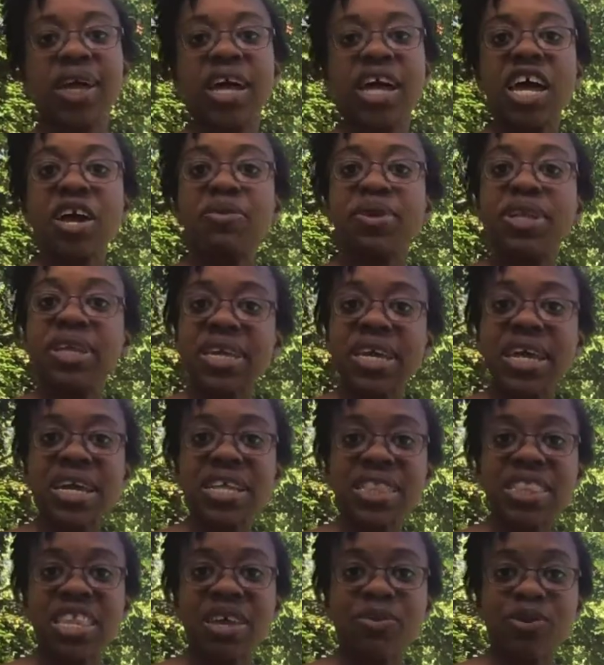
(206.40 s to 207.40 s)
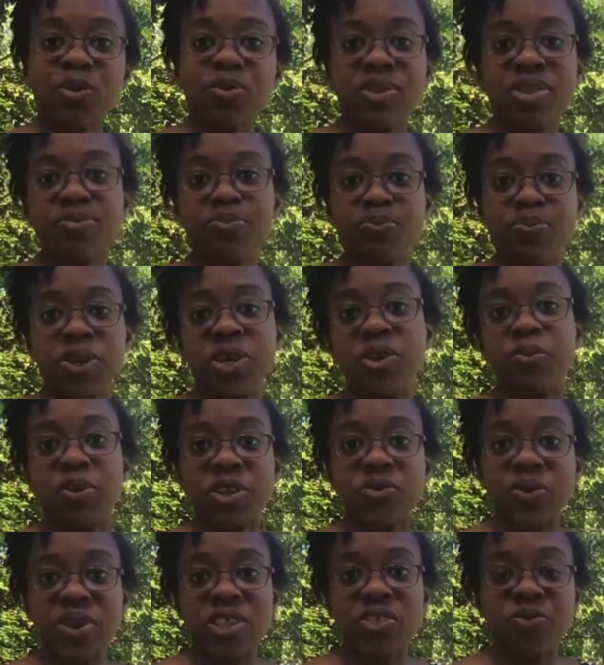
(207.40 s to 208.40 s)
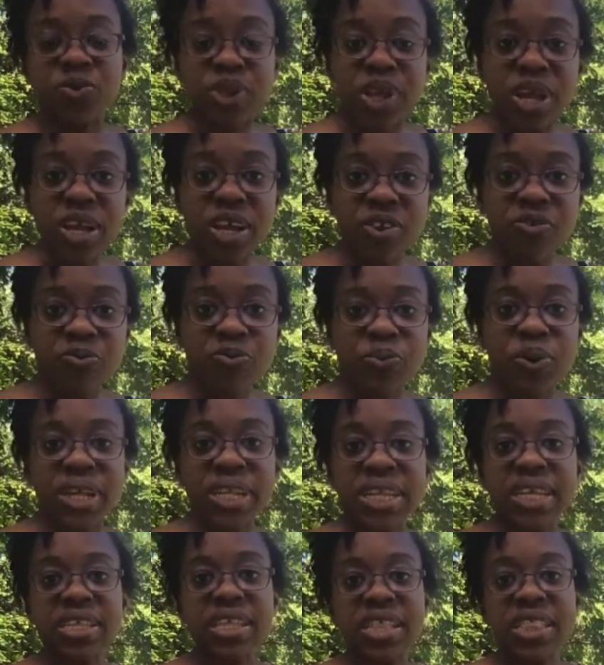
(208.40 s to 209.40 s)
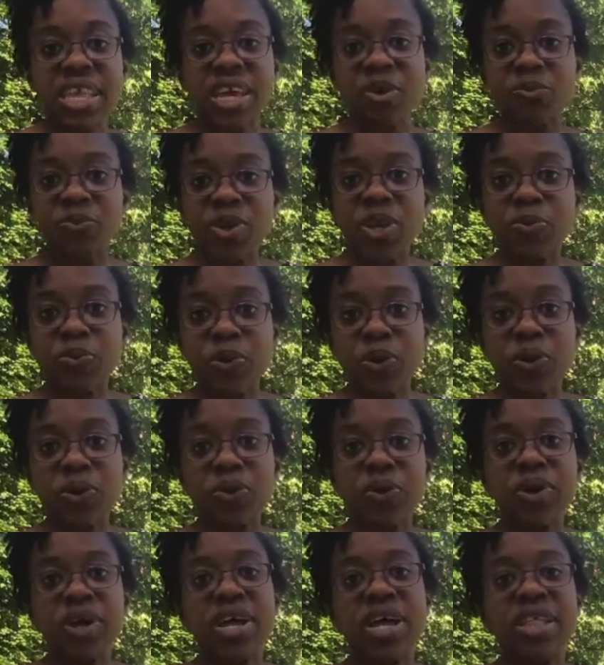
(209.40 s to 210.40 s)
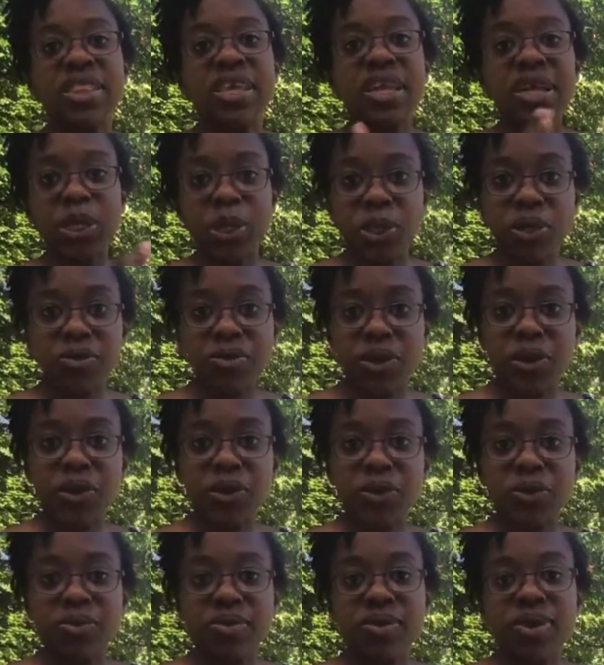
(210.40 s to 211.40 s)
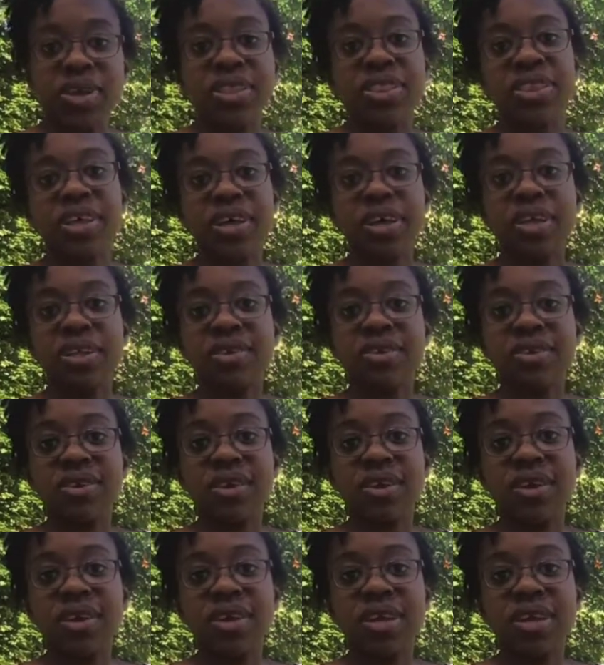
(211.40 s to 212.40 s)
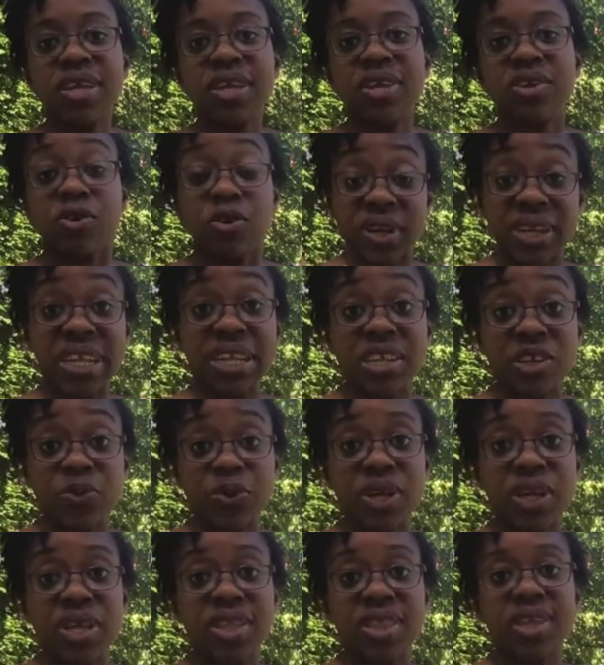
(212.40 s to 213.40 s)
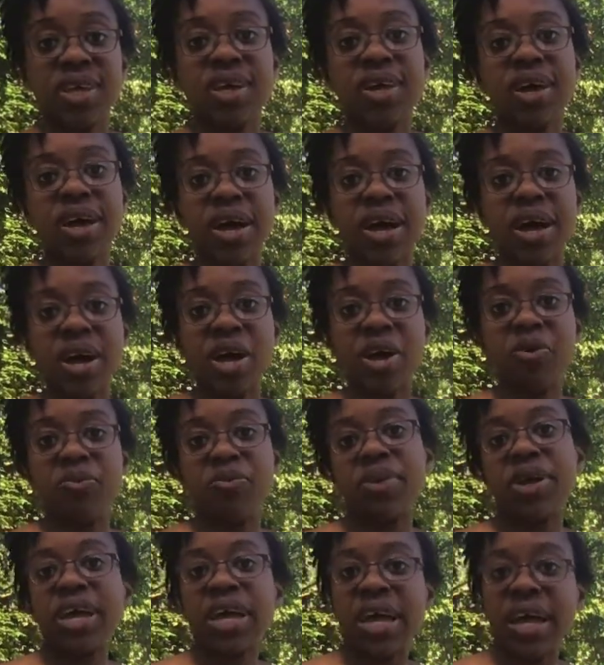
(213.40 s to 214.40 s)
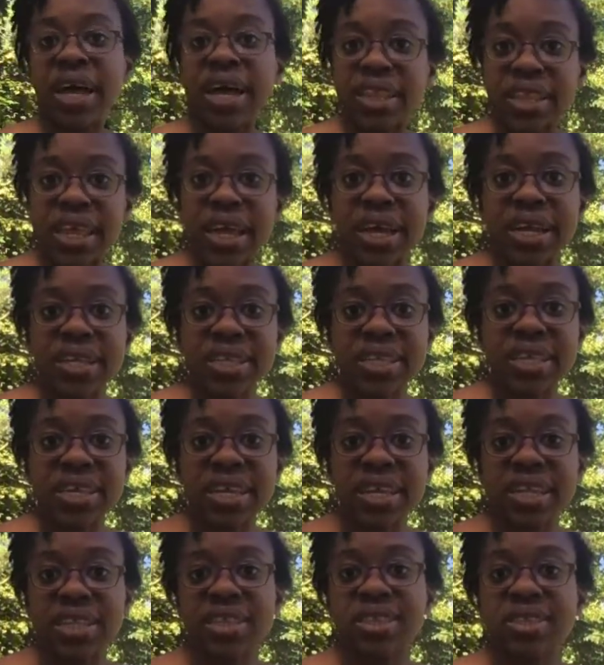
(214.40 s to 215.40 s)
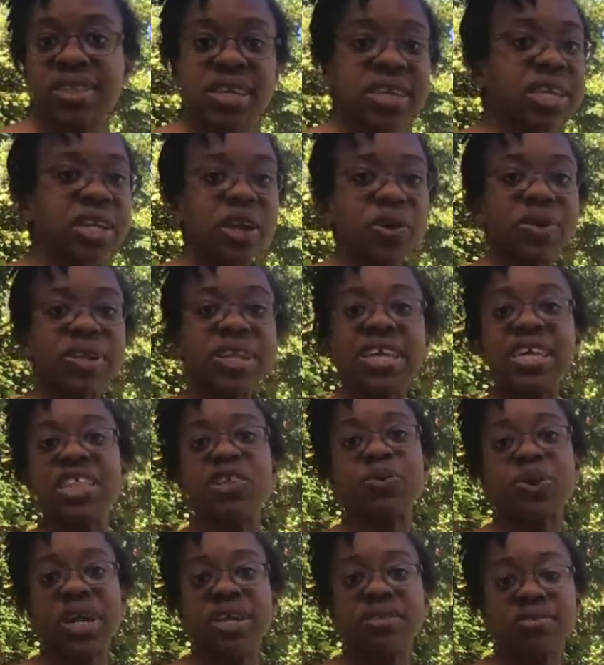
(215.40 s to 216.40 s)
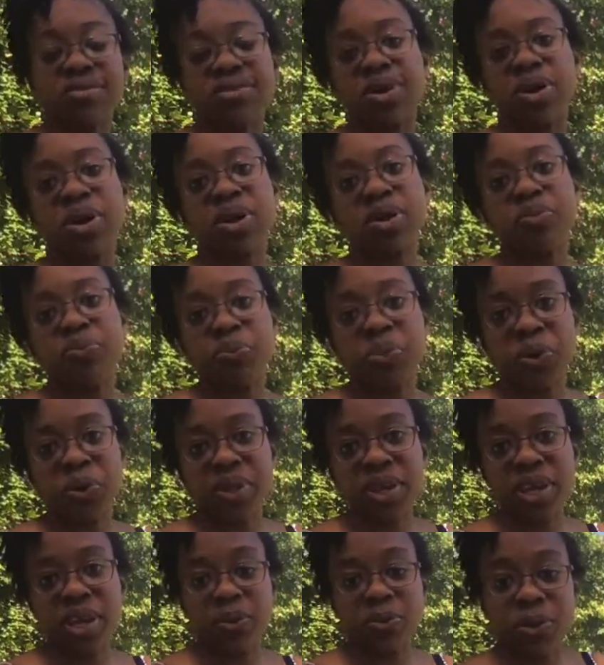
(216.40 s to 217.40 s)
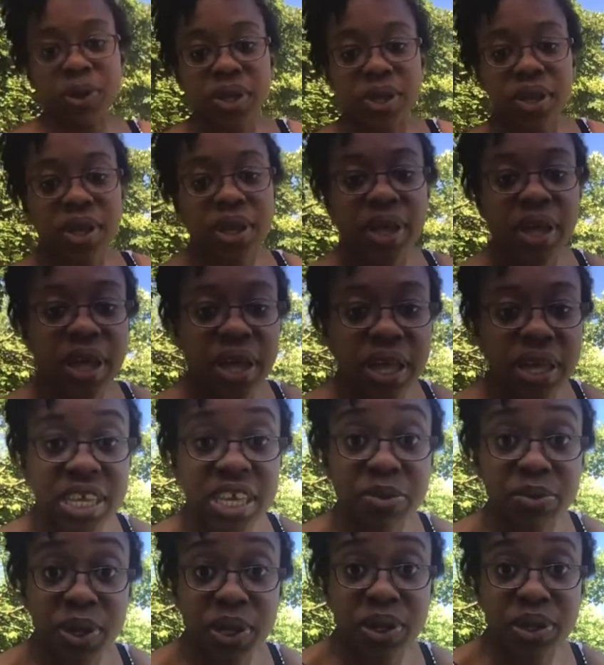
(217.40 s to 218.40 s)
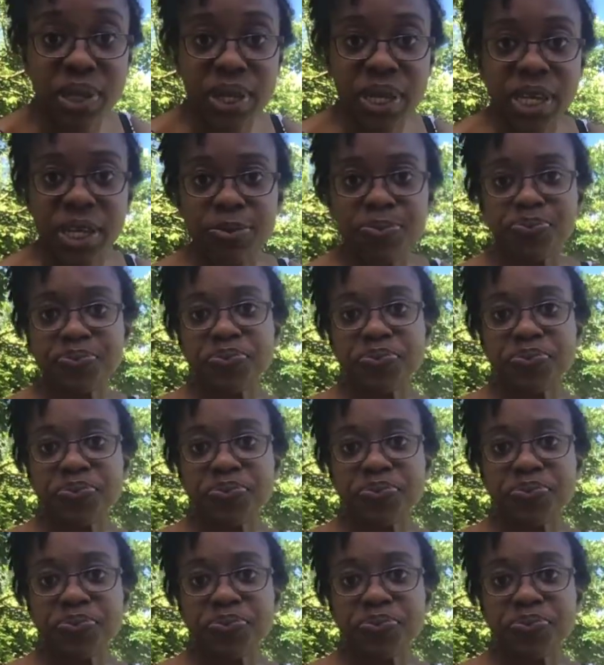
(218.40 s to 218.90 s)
I mean, yes, they might not be your best friends for life, but at least they are people that you know that you're connected with, and that it's, you know, an easy way to start building up community.